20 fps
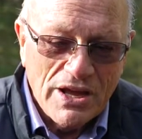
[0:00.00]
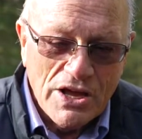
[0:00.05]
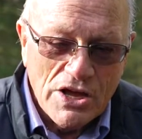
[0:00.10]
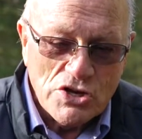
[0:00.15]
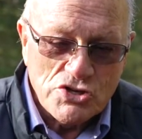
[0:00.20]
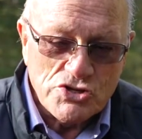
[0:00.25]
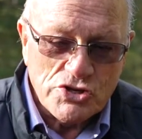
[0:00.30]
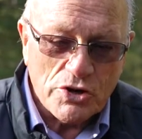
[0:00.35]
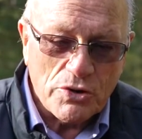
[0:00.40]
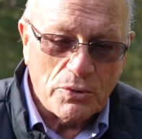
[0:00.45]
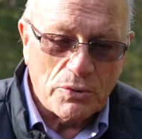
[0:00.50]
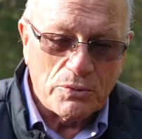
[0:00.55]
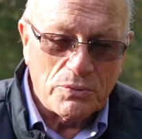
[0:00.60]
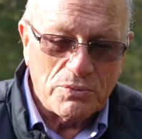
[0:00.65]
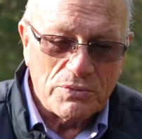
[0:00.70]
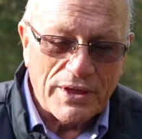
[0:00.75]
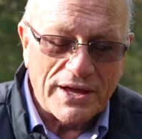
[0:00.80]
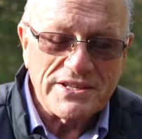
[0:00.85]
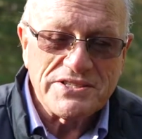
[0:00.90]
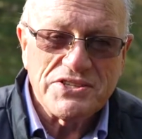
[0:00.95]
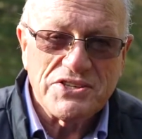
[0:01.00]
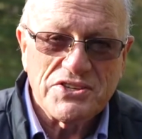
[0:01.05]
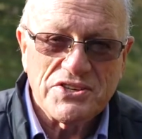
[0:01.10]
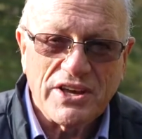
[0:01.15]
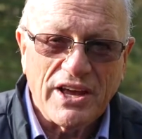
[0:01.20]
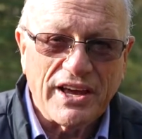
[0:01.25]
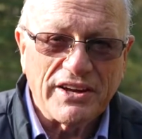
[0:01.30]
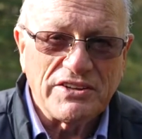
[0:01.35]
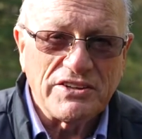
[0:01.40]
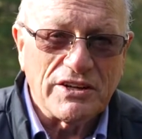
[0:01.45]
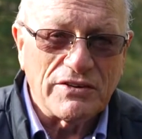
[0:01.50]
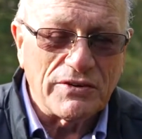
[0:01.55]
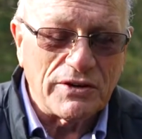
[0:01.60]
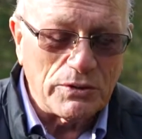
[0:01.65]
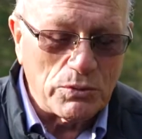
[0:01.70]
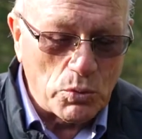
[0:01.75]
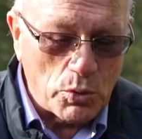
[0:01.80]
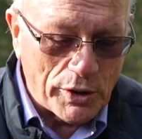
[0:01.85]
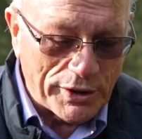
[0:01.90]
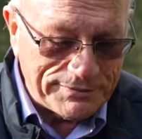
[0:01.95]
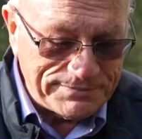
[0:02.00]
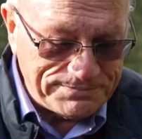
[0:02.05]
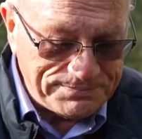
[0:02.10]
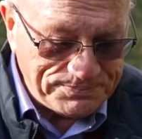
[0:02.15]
So that's activity 1.